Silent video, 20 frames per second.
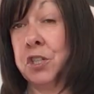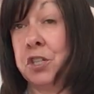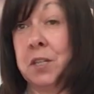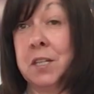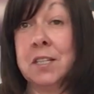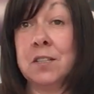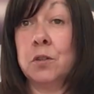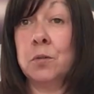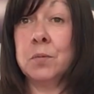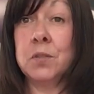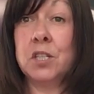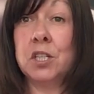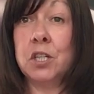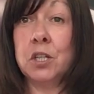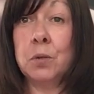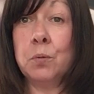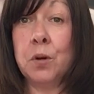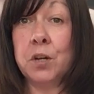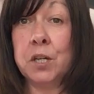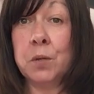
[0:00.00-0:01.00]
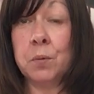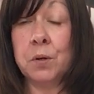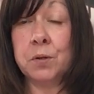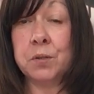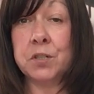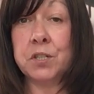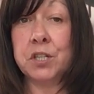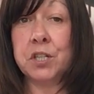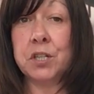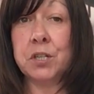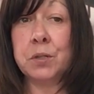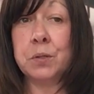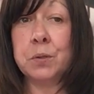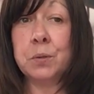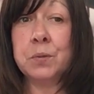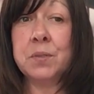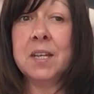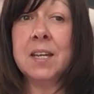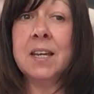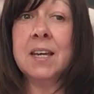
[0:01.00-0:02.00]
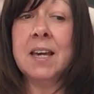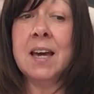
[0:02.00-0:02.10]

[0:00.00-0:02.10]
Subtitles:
it's up to you what you want to use.